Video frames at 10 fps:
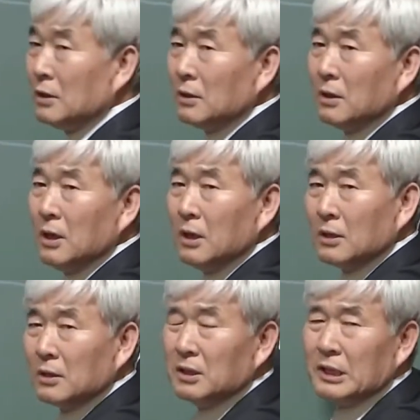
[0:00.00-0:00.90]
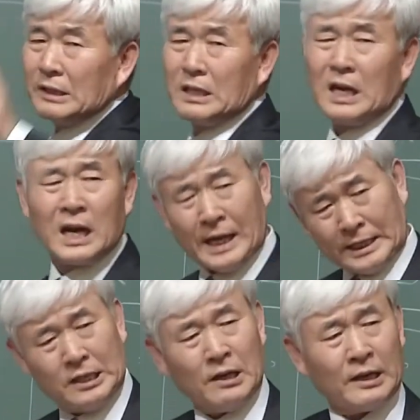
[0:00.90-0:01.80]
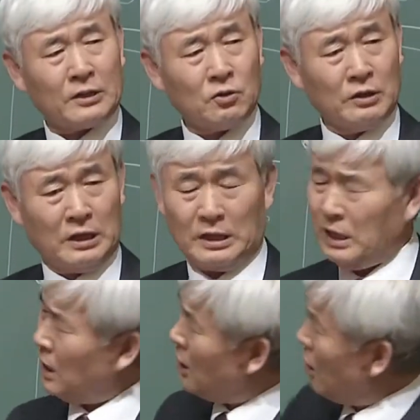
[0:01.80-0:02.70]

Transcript: found value if they had bought luxury goods,